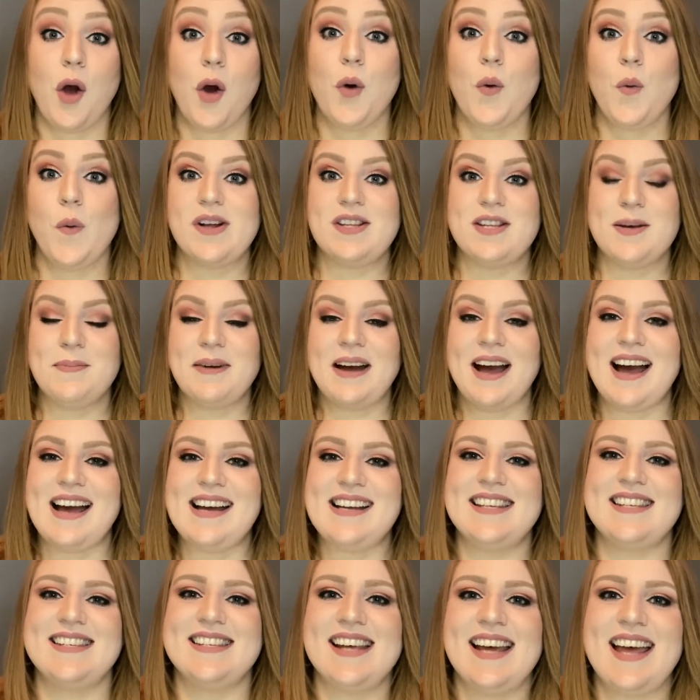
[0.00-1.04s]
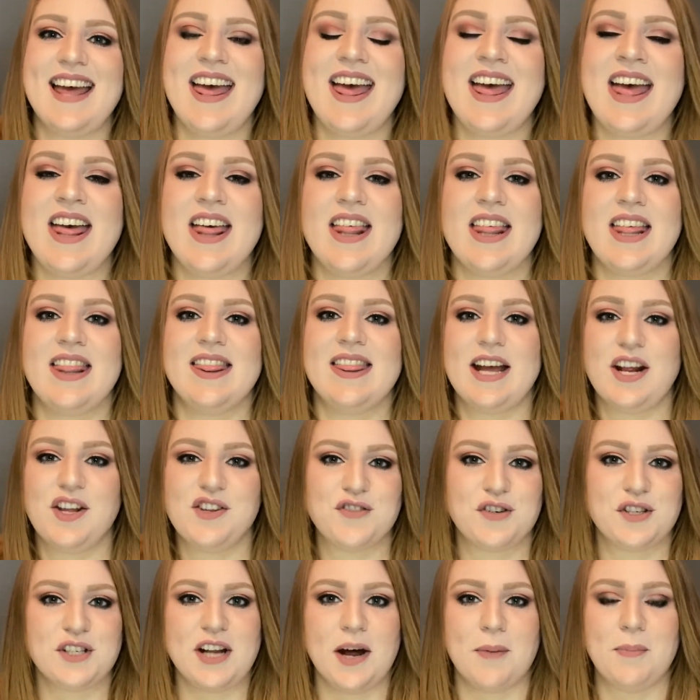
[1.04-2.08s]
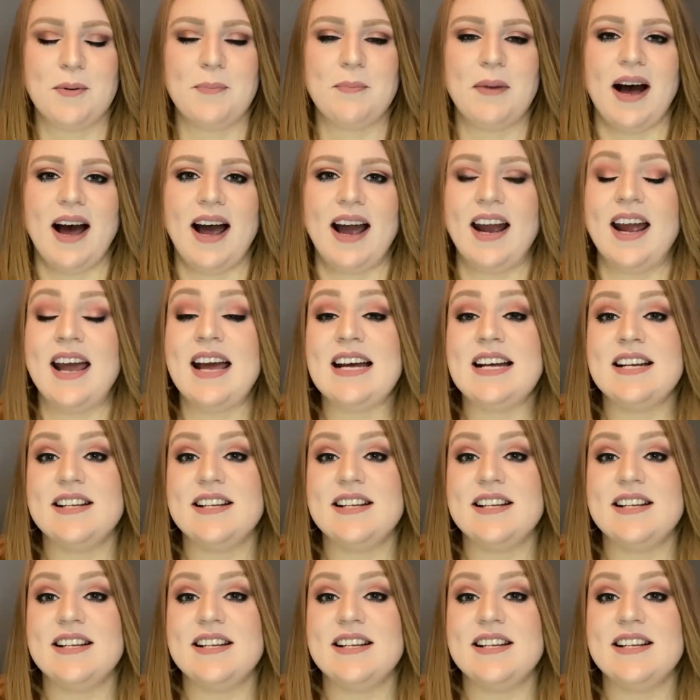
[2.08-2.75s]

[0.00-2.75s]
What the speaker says: What's up, guys? Thanks for stopping by.